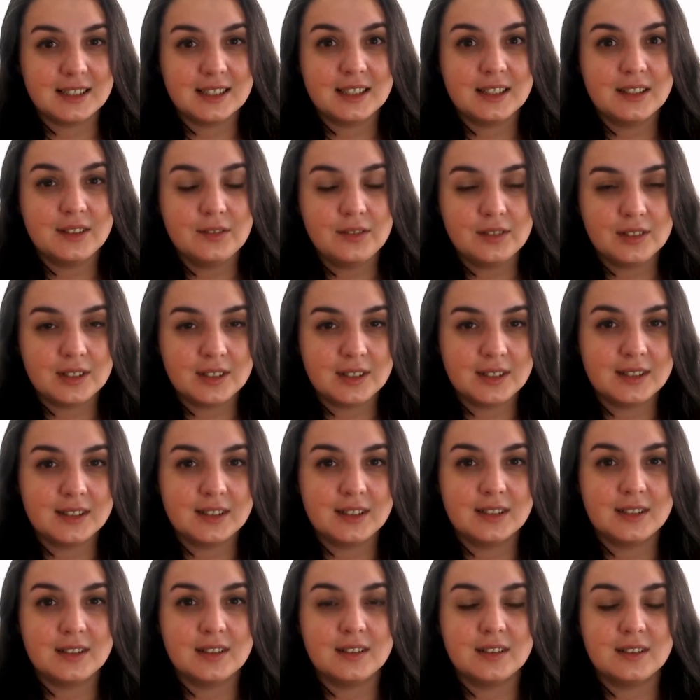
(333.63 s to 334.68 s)
Given
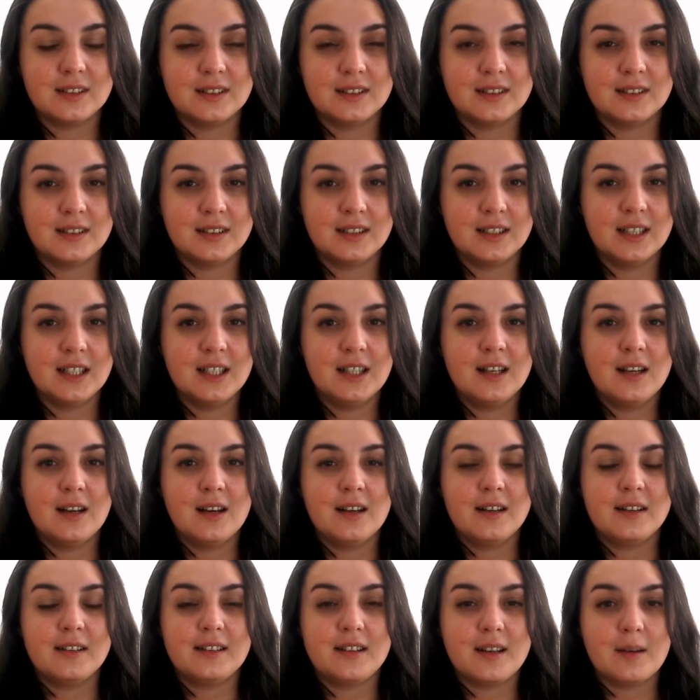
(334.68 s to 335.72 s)
the
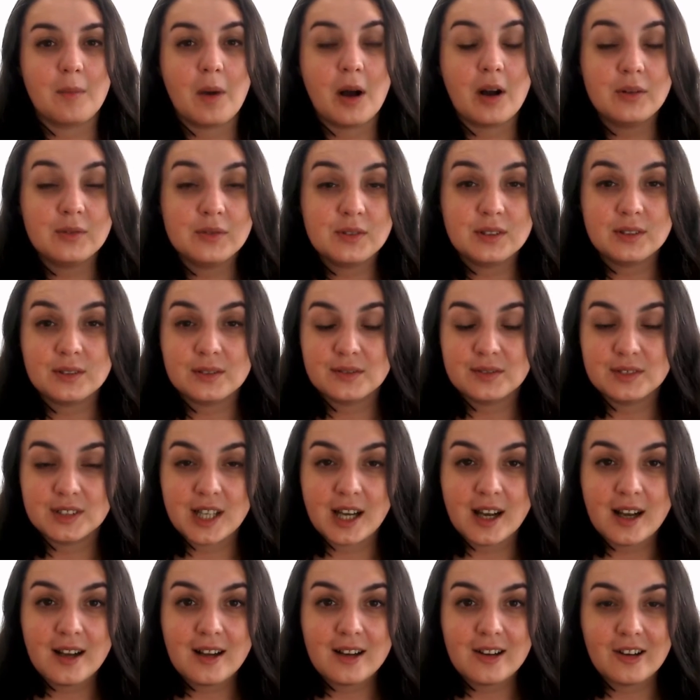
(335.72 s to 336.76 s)
amount of
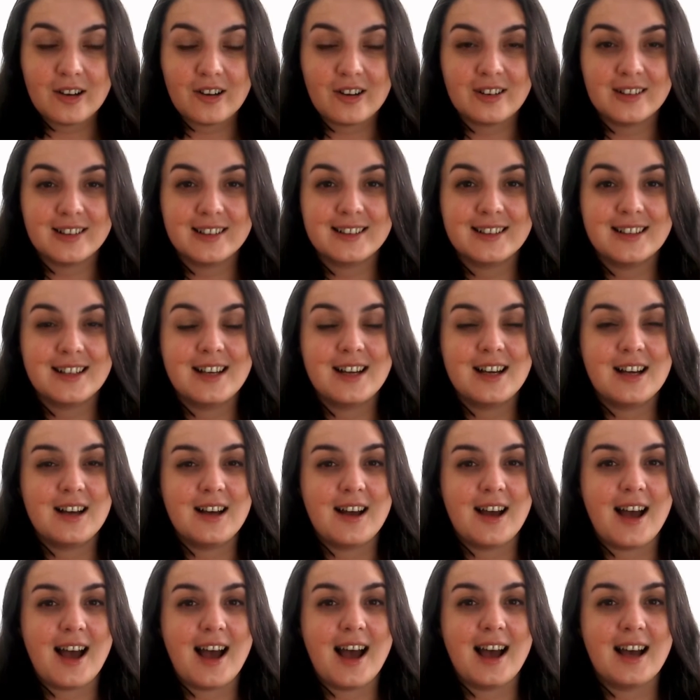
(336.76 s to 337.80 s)
dialogue
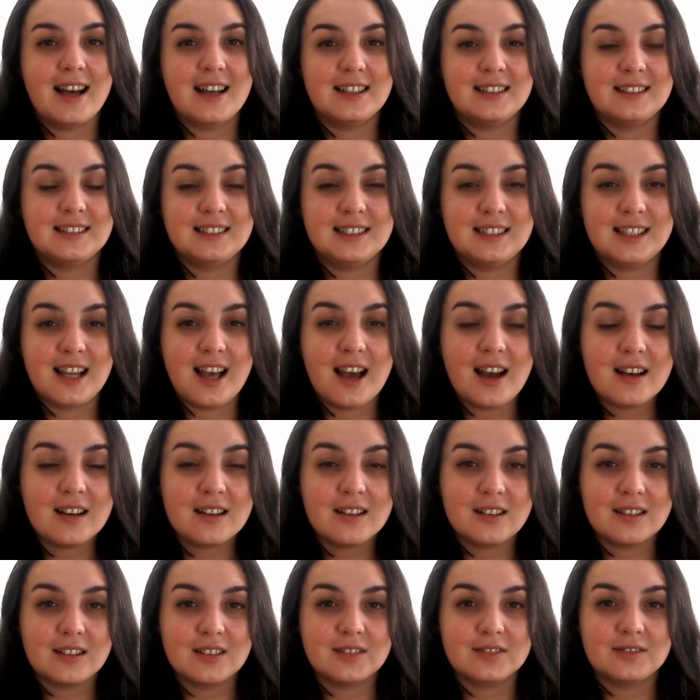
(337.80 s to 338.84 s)
and the
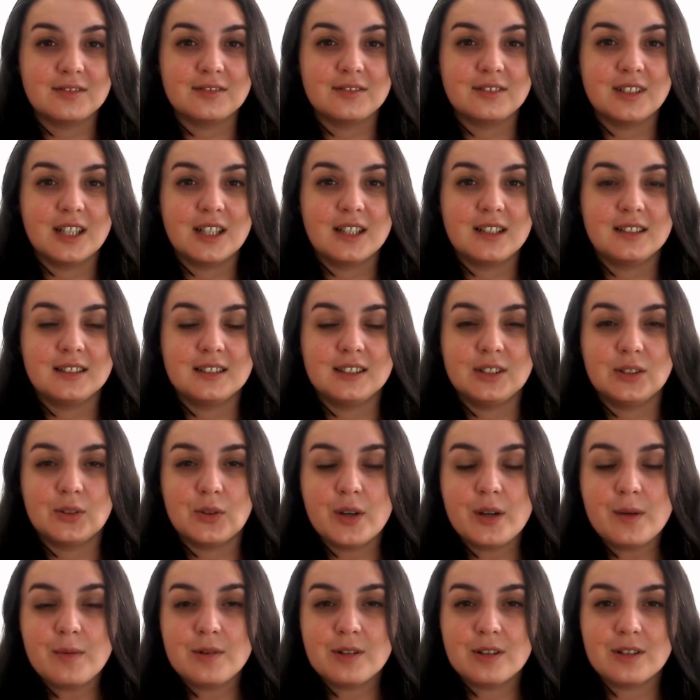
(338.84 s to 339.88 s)
lack of
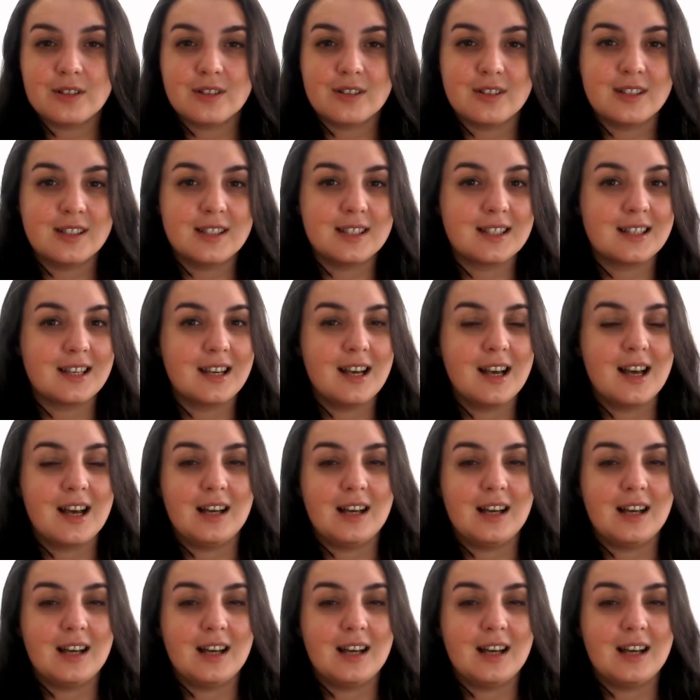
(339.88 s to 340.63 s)
descriptions,